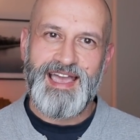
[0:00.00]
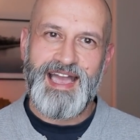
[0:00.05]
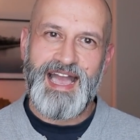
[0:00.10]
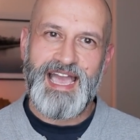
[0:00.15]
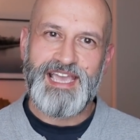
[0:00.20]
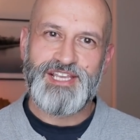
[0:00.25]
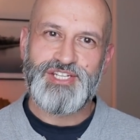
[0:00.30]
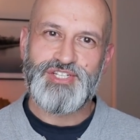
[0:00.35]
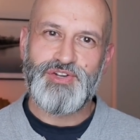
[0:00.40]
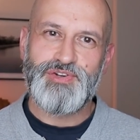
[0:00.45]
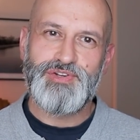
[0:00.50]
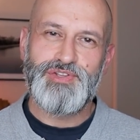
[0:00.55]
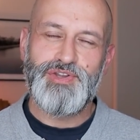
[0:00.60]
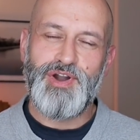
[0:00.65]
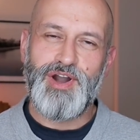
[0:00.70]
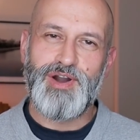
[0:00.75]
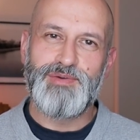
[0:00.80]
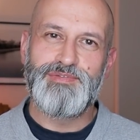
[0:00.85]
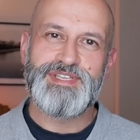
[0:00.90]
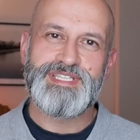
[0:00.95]
I showed you
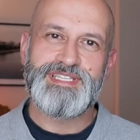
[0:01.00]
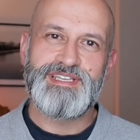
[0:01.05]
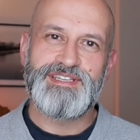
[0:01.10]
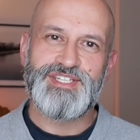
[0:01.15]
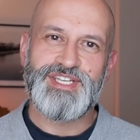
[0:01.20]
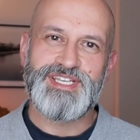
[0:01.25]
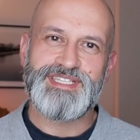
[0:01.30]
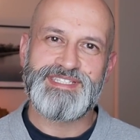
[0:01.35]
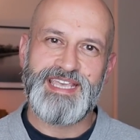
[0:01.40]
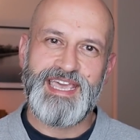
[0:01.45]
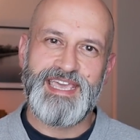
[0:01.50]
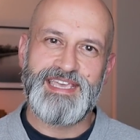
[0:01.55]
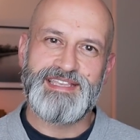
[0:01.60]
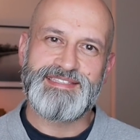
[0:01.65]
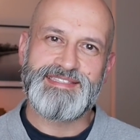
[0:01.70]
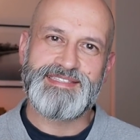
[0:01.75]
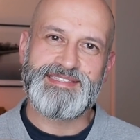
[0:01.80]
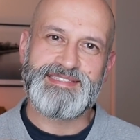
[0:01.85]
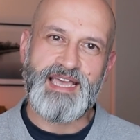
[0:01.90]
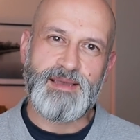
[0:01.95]
obviously just a
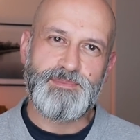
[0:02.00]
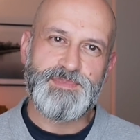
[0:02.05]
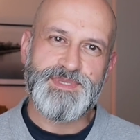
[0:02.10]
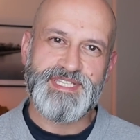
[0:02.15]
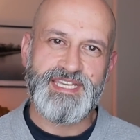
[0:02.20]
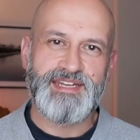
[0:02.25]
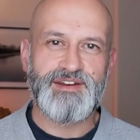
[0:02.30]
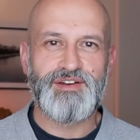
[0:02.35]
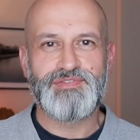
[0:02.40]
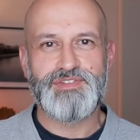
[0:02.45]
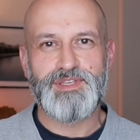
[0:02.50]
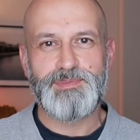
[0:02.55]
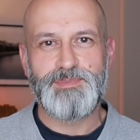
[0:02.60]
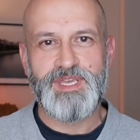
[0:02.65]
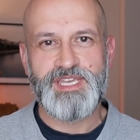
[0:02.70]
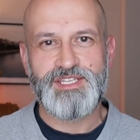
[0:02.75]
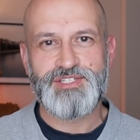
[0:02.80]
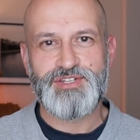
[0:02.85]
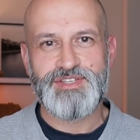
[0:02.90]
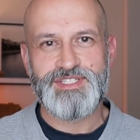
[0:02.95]
subset of the
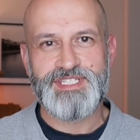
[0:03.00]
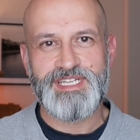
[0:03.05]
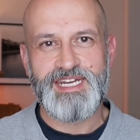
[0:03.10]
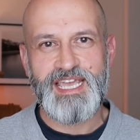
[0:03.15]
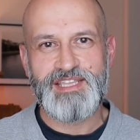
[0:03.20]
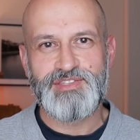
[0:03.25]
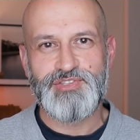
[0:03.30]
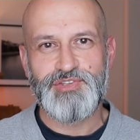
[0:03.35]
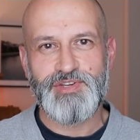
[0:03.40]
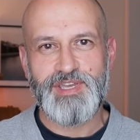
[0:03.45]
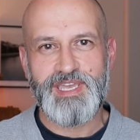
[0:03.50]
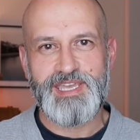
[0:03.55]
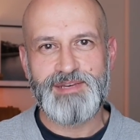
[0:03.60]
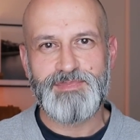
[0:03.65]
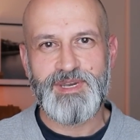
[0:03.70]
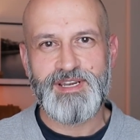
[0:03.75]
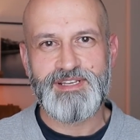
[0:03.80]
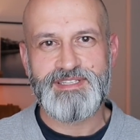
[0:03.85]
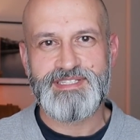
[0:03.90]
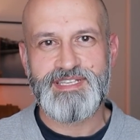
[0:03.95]
pictures that I took in
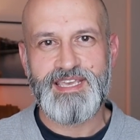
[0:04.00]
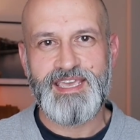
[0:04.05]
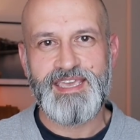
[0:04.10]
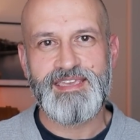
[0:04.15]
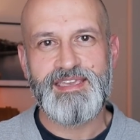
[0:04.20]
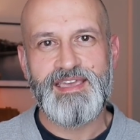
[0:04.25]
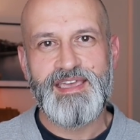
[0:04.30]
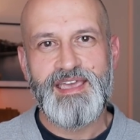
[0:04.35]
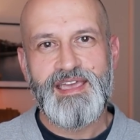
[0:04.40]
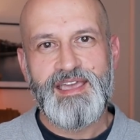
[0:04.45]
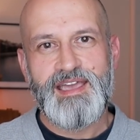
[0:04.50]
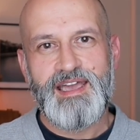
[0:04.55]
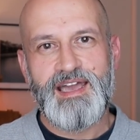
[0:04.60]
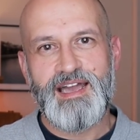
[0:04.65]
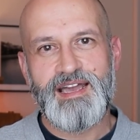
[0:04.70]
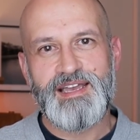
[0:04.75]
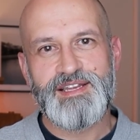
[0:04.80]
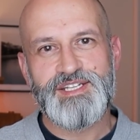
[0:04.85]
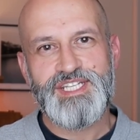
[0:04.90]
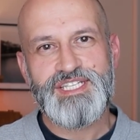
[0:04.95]
Marseille,
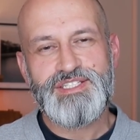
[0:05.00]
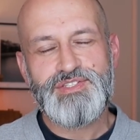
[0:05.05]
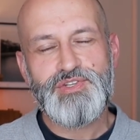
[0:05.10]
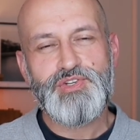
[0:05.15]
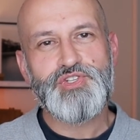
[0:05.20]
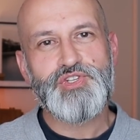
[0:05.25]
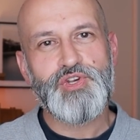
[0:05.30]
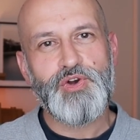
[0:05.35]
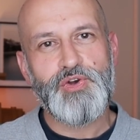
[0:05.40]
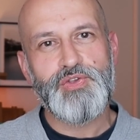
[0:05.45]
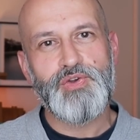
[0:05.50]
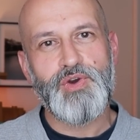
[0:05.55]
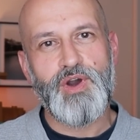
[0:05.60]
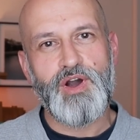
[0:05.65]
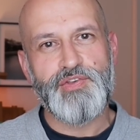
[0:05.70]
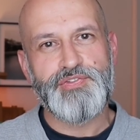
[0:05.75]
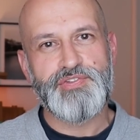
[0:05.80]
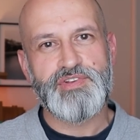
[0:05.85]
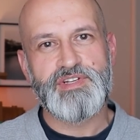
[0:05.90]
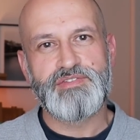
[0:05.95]
just to show you
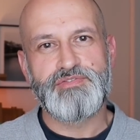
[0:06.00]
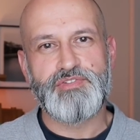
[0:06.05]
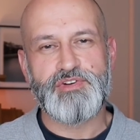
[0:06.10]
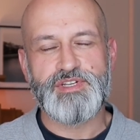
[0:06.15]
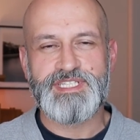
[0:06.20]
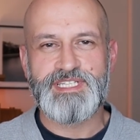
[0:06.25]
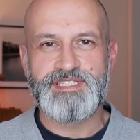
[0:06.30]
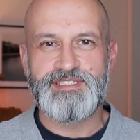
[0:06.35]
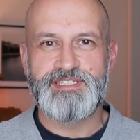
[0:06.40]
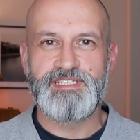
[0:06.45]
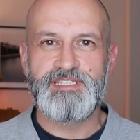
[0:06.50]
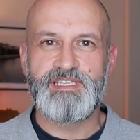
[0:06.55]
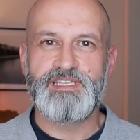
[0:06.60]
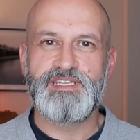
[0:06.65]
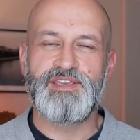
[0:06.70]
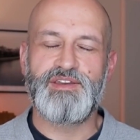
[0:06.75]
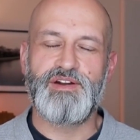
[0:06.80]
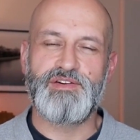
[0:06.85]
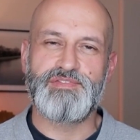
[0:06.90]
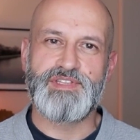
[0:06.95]
also the
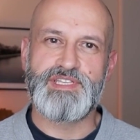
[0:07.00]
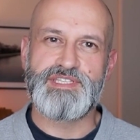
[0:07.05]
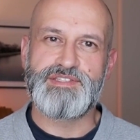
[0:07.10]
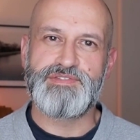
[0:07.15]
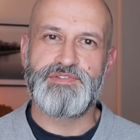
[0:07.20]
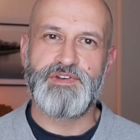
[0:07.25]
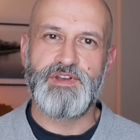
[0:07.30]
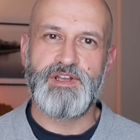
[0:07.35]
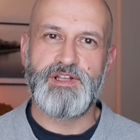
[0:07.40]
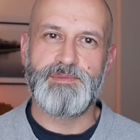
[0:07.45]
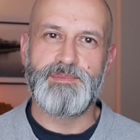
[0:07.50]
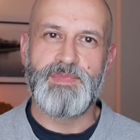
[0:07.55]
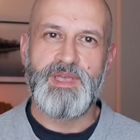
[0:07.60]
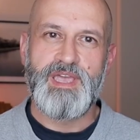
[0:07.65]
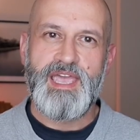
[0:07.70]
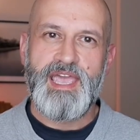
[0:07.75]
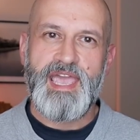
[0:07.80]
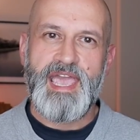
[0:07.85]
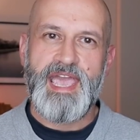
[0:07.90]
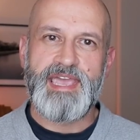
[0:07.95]
versatility of this film.
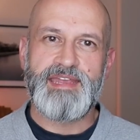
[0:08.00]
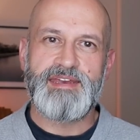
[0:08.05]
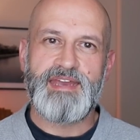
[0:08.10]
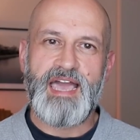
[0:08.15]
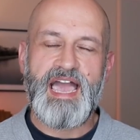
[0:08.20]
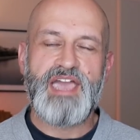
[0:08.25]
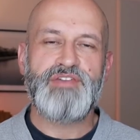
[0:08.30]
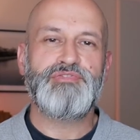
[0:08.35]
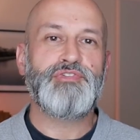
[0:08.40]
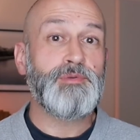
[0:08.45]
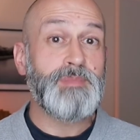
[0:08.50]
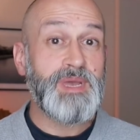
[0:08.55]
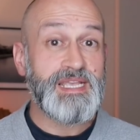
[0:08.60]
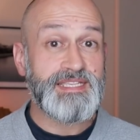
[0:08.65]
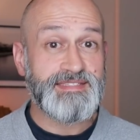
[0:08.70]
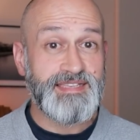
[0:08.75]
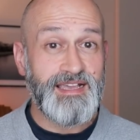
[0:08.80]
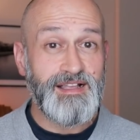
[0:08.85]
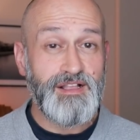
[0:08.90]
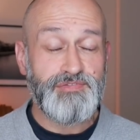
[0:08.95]
And for
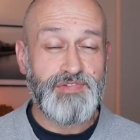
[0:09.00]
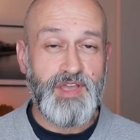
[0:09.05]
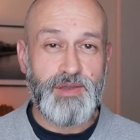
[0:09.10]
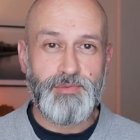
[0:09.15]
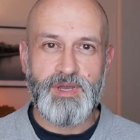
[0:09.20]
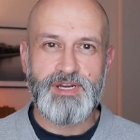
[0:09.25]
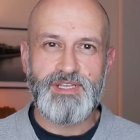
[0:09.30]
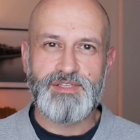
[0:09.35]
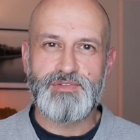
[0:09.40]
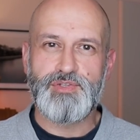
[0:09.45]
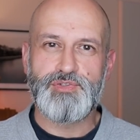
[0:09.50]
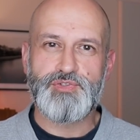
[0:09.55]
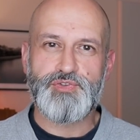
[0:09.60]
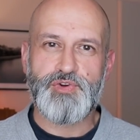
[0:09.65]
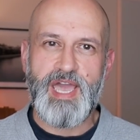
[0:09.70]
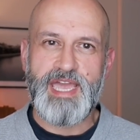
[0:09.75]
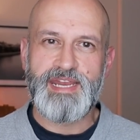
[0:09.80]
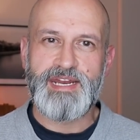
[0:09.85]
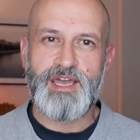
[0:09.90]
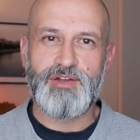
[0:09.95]
myself, I wanted to
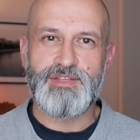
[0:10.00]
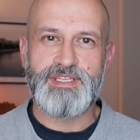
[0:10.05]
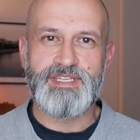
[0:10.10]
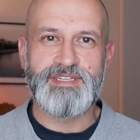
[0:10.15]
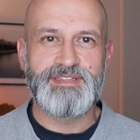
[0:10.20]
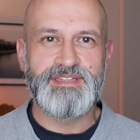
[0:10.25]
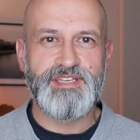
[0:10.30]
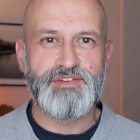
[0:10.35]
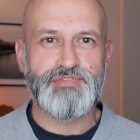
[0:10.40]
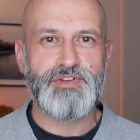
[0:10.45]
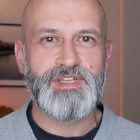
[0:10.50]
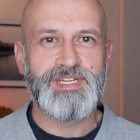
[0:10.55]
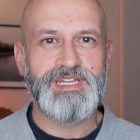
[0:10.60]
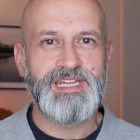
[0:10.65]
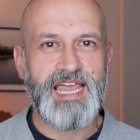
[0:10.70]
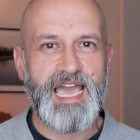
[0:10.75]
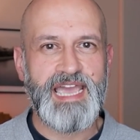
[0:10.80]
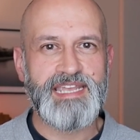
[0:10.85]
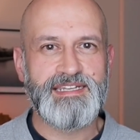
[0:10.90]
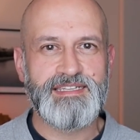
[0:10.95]
try it out in different
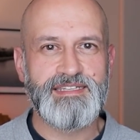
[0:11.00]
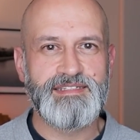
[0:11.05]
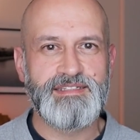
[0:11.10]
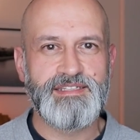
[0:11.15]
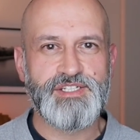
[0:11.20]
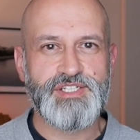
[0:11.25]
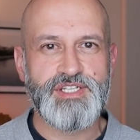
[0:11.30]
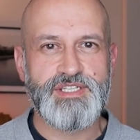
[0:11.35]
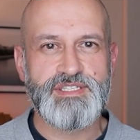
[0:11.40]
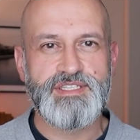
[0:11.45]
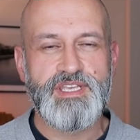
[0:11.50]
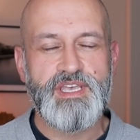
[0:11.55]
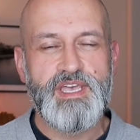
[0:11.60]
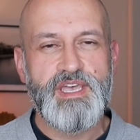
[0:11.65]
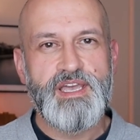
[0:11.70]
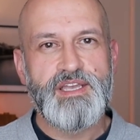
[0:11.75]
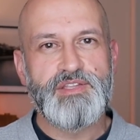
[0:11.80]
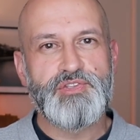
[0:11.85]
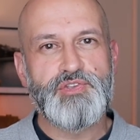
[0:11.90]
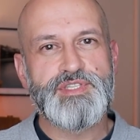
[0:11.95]
light conditions
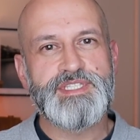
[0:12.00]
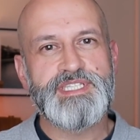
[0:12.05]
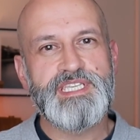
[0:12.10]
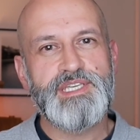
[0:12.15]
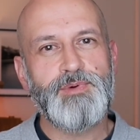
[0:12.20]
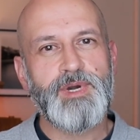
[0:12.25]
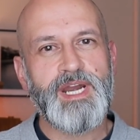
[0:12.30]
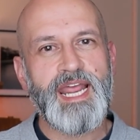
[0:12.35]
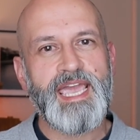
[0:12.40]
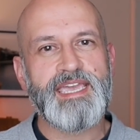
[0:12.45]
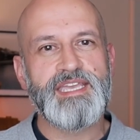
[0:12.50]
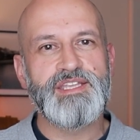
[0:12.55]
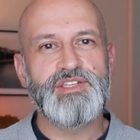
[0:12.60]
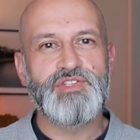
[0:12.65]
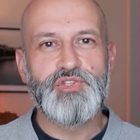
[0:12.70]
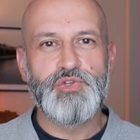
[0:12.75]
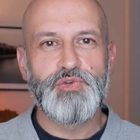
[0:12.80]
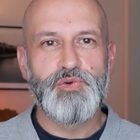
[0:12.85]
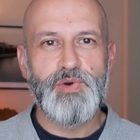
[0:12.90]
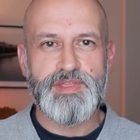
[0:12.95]
to see what I
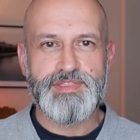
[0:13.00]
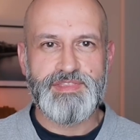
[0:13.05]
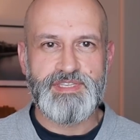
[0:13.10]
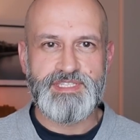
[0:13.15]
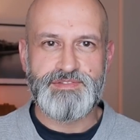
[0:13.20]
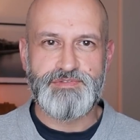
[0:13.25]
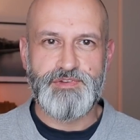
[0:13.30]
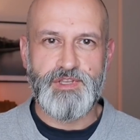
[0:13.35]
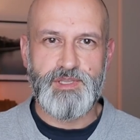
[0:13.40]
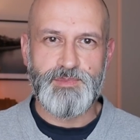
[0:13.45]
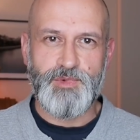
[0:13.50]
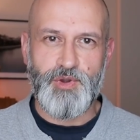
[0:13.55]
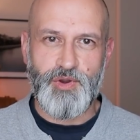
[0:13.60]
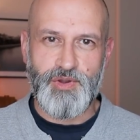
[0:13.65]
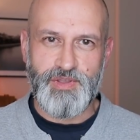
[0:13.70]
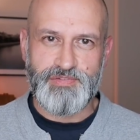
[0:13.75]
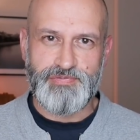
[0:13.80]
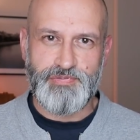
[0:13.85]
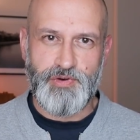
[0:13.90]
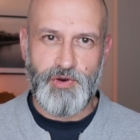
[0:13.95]
can do with this film
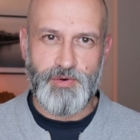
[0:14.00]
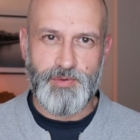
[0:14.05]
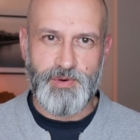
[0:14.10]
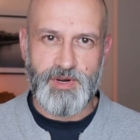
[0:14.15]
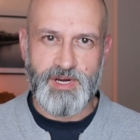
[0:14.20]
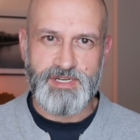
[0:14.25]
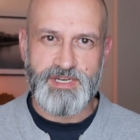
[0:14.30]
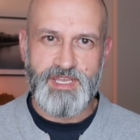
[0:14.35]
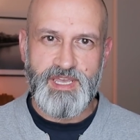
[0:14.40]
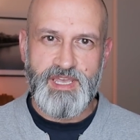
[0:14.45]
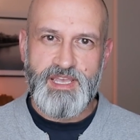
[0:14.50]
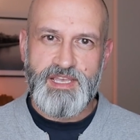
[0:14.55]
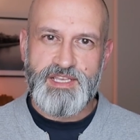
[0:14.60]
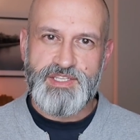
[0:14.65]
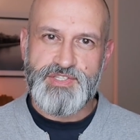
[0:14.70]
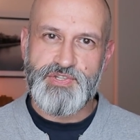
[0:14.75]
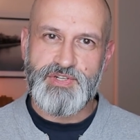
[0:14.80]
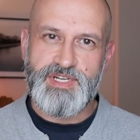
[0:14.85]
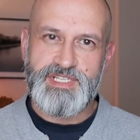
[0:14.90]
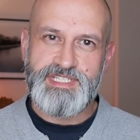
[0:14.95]
going forward.
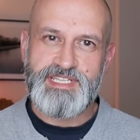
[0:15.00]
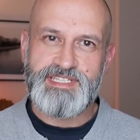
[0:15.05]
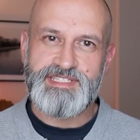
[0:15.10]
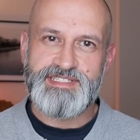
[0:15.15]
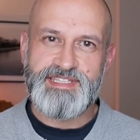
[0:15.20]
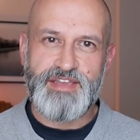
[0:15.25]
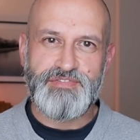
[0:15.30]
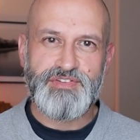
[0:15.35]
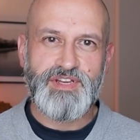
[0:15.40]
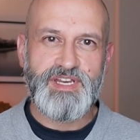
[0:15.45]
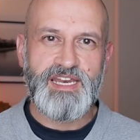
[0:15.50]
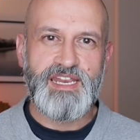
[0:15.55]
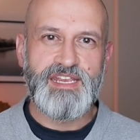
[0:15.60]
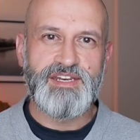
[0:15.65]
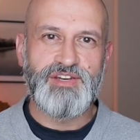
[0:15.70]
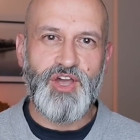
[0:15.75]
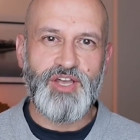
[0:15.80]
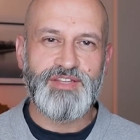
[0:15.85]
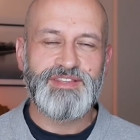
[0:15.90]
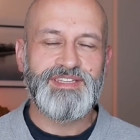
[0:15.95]
So this is definitely
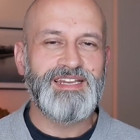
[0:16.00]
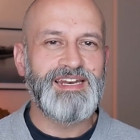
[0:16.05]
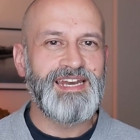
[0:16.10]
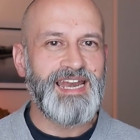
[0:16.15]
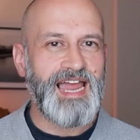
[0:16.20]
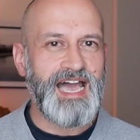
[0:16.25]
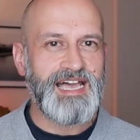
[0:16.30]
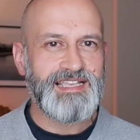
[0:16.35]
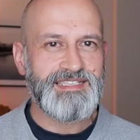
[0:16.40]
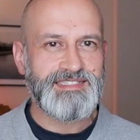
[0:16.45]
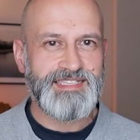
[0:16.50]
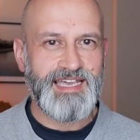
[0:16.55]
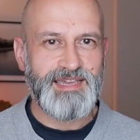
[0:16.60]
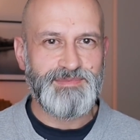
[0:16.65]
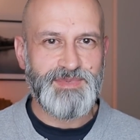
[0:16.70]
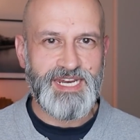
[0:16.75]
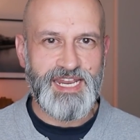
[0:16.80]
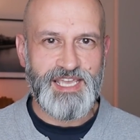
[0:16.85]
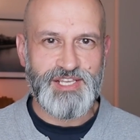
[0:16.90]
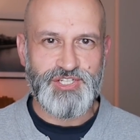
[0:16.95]
not the last
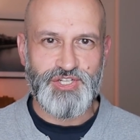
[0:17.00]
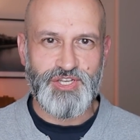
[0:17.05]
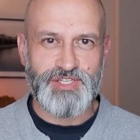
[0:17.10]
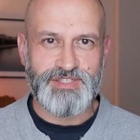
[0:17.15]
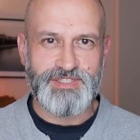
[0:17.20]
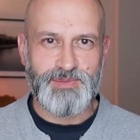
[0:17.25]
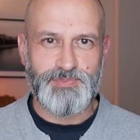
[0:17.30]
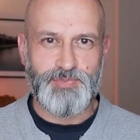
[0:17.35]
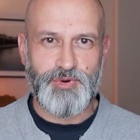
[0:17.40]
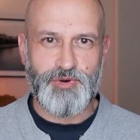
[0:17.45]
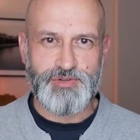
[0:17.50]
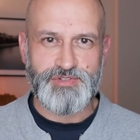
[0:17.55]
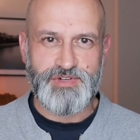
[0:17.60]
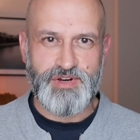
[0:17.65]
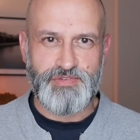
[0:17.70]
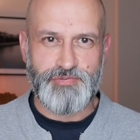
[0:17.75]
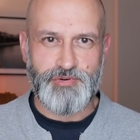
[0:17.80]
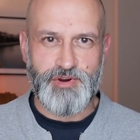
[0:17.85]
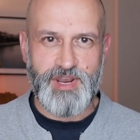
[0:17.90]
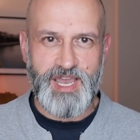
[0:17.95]
time that I shot the
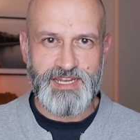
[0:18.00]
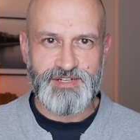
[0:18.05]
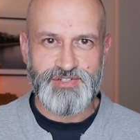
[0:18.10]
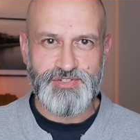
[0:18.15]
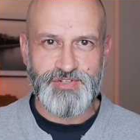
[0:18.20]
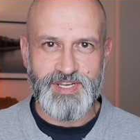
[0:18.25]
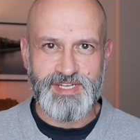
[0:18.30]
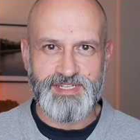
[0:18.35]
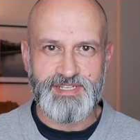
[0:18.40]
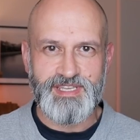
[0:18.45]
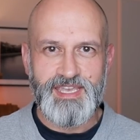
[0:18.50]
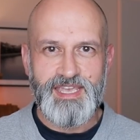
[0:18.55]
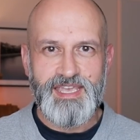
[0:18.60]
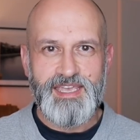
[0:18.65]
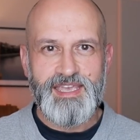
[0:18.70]
Portra 400.